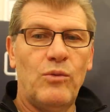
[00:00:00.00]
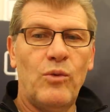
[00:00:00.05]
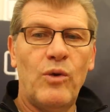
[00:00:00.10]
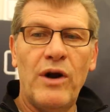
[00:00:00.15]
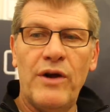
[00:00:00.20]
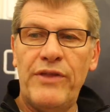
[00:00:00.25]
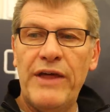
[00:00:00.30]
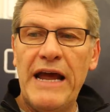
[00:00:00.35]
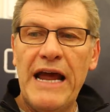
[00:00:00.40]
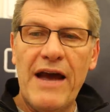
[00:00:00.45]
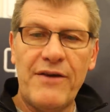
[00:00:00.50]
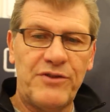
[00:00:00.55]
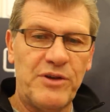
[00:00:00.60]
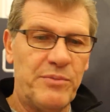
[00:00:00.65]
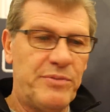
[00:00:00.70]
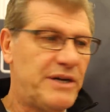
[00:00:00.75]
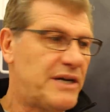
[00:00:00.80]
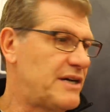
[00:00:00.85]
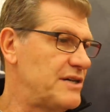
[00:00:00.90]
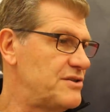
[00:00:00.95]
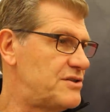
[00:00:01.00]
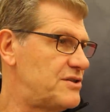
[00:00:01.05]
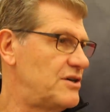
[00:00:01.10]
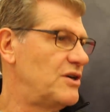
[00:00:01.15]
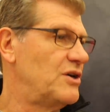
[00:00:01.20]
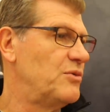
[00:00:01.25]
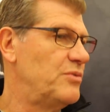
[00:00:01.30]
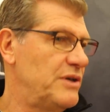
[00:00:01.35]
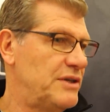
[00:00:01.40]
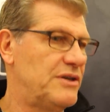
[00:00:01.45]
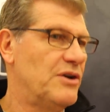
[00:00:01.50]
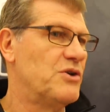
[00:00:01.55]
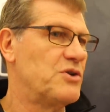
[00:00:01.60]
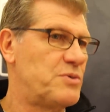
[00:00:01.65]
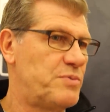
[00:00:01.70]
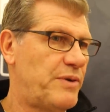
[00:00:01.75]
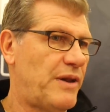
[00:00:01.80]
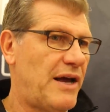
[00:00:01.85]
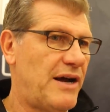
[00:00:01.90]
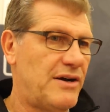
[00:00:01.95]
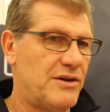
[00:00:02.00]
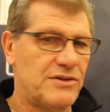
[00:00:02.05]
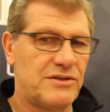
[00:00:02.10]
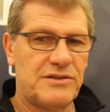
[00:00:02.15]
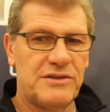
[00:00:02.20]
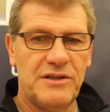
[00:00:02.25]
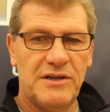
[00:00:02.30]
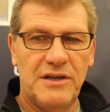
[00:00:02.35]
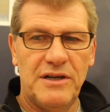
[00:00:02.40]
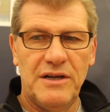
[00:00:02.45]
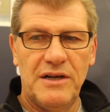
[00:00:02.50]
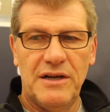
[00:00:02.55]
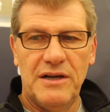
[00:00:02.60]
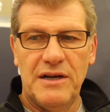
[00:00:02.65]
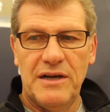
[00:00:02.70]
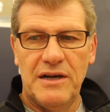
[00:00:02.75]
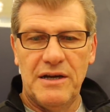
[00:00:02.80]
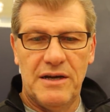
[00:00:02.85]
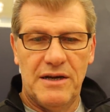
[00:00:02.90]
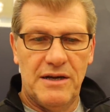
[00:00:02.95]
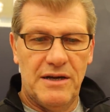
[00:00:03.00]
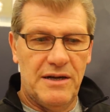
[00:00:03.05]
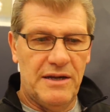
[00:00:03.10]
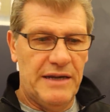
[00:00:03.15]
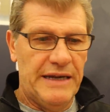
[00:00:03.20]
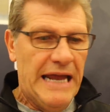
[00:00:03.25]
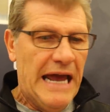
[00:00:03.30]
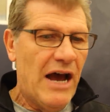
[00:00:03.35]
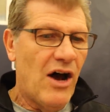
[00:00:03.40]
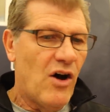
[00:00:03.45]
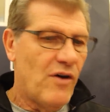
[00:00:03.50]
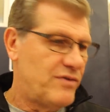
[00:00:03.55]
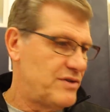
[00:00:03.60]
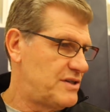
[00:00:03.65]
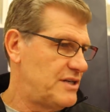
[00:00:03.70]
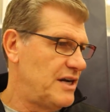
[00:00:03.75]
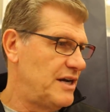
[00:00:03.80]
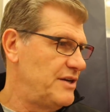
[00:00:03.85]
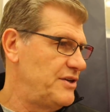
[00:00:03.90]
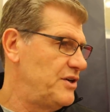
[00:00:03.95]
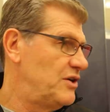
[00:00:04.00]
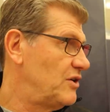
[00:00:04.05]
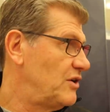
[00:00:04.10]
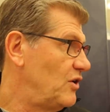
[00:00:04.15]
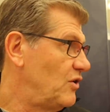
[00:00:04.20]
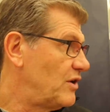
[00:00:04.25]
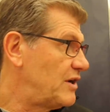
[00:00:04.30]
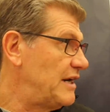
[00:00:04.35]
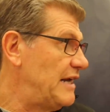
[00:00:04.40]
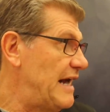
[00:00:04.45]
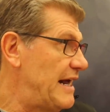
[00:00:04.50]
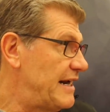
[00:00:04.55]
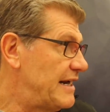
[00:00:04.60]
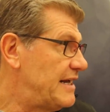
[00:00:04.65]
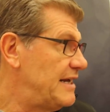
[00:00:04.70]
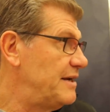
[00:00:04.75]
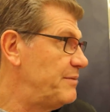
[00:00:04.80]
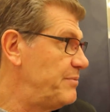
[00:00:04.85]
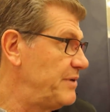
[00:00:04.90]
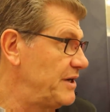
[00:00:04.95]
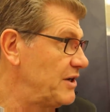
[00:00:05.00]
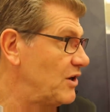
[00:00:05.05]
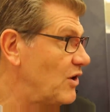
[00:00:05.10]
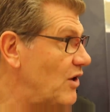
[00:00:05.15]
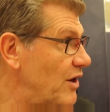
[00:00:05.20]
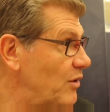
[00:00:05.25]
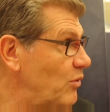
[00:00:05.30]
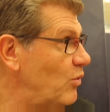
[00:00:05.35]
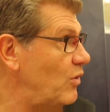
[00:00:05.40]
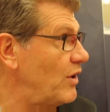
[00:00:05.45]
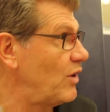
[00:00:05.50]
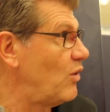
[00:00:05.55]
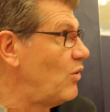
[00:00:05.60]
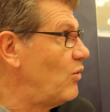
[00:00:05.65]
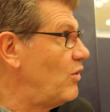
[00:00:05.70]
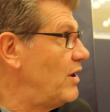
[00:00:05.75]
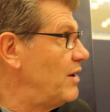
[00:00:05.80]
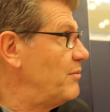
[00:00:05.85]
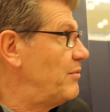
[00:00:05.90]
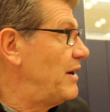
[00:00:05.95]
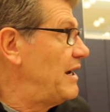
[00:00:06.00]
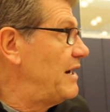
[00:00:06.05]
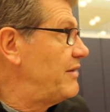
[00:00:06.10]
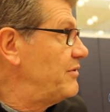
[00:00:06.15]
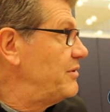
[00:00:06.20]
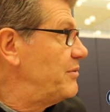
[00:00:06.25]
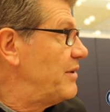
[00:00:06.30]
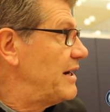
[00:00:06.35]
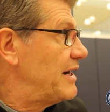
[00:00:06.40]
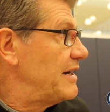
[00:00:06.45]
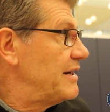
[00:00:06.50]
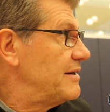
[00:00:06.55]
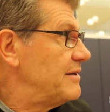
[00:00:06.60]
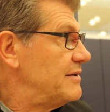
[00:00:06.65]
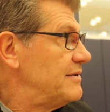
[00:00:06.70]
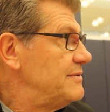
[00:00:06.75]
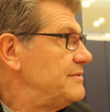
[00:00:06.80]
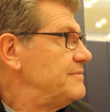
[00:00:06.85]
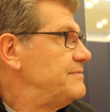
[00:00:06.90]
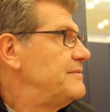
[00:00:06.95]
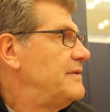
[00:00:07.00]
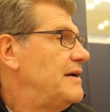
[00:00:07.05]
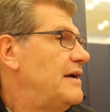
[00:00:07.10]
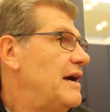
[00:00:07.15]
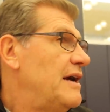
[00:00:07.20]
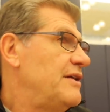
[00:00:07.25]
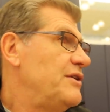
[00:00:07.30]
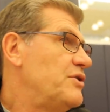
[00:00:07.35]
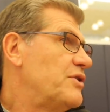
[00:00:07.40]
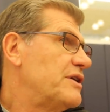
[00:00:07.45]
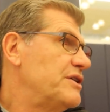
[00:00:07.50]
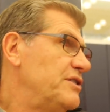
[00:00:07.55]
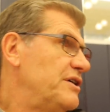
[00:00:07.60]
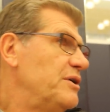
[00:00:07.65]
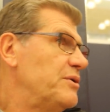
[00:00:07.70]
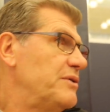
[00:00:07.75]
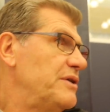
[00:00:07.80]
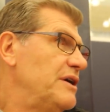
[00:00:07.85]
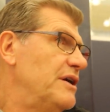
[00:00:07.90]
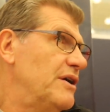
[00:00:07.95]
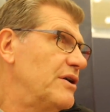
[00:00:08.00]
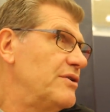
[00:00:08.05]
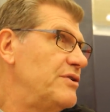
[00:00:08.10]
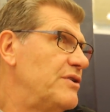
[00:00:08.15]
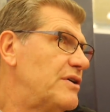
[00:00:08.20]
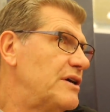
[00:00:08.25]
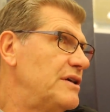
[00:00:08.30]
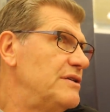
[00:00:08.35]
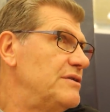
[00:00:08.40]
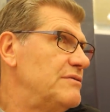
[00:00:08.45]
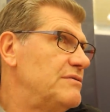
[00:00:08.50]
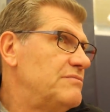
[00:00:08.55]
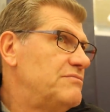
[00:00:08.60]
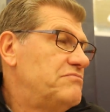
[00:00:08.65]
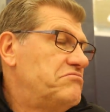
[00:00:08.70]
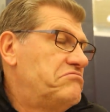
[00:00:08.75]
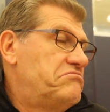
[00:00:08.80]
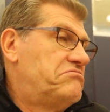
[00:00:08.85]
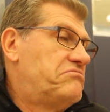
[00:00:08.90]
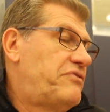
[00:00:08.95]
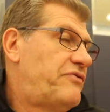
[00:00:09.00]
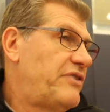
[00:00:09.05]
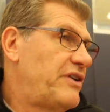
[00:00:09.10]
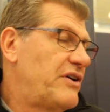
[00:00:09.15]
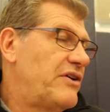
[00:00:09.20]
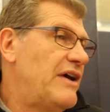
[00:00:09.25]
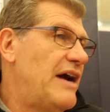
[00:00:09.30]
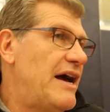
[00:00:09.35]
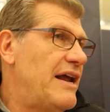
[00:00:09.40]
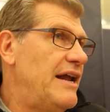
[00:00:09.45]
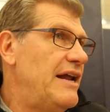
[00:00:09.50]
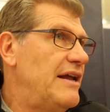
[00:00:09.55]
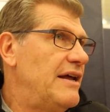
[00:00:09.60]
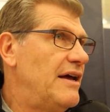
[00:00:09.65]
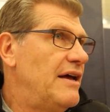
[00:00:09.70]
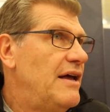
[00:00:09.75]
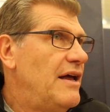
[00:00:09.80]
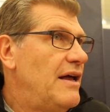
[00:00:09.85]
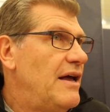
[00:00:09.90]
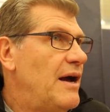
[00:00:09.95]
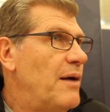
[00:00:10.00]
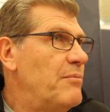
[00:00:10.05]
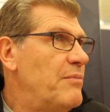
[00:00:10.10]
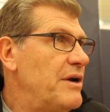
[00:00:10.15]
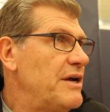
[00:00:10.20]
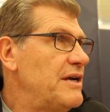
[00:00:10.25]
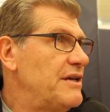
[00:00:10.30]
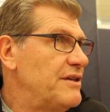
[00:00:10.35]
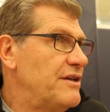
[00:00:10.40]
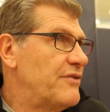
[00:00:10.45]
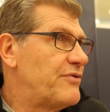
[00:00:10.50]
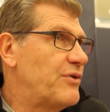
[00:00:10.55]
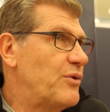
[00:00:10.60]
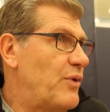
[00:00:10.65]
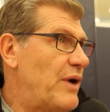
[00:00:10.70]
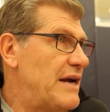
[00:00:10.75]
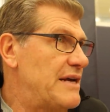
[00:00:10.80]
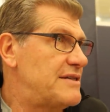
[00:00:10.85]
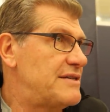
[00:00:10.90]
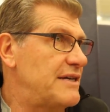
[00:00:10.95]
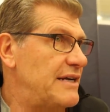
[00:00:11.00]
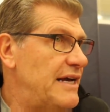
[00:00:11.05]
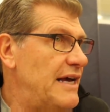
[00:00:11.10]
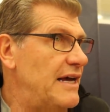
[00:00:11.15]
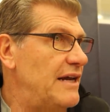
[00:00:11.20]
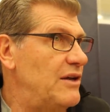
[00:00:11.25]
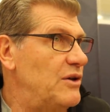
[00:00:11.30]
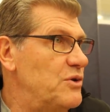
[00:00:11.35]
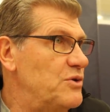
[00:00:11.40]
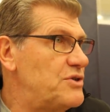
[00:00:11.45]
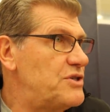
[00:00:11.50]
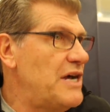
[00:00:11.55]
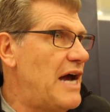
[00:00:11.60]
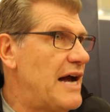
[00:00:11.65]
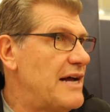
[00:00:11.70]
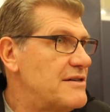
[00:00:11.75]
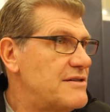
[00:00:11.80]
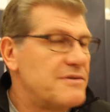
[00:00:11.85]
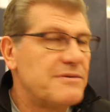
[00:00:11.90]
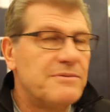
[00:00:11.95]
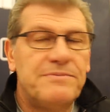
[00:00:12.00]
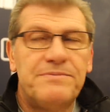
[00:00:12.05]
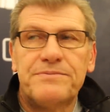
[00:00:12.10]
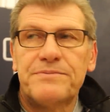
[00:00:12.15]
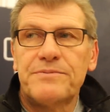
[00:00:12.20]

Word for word: where they have to be concerned with those players. Now all of a sudden you're looking at a kid being guarded one on one by everybody, and you can deal. You know you can figure out a million different ways to get new shots.